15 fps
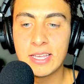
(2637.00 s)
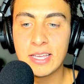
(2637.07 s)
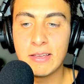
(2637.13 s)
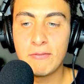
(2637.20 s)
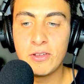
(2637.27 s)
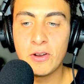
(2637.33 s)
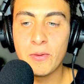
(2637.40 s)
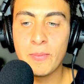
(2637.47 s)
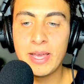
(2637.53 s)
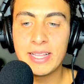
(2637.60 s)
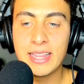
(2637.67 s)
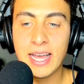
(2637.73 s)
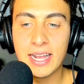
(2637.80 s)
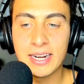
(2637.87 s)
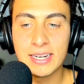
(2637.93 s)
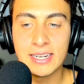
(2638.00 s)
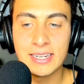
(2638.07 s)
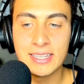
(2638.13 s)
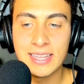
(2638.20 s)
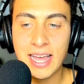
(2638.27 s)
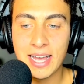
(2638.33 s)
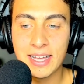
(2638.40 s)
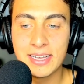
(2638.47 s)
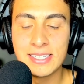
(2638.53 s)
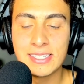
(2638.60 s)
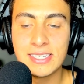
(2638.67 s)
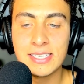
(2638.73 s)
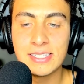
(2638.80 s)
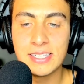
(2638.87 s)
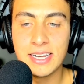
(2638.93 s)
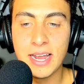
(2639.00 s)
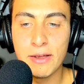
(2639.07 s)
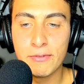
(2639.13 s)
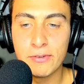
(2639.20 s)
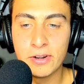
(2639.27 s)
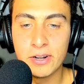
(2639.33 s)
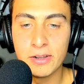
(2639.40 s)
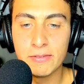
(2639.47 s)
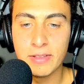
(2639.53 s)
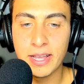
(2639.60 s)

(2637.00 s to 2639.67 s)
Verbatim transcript: if you don't make that, that consistent effort of